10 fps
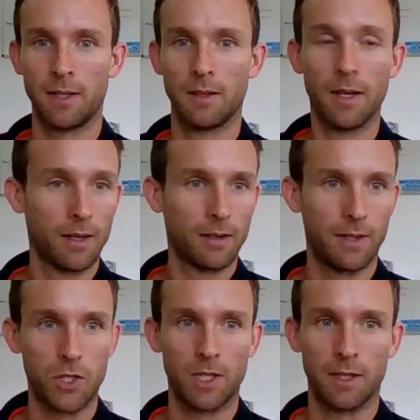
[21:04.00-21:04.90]
tank.
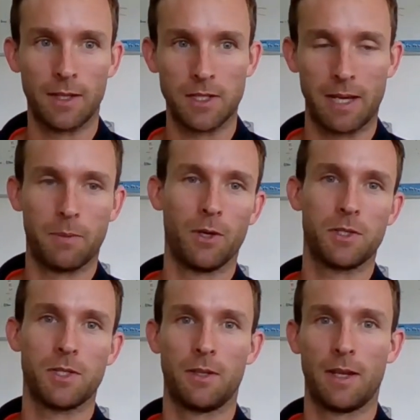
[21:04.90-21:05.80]
This year, that same
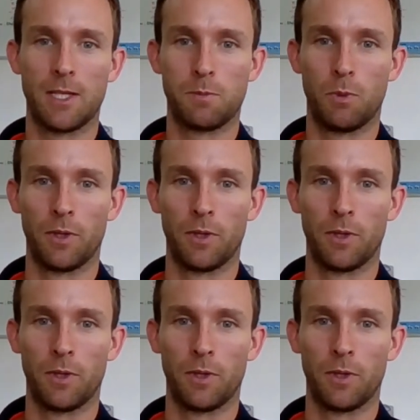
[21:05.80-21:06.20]
person has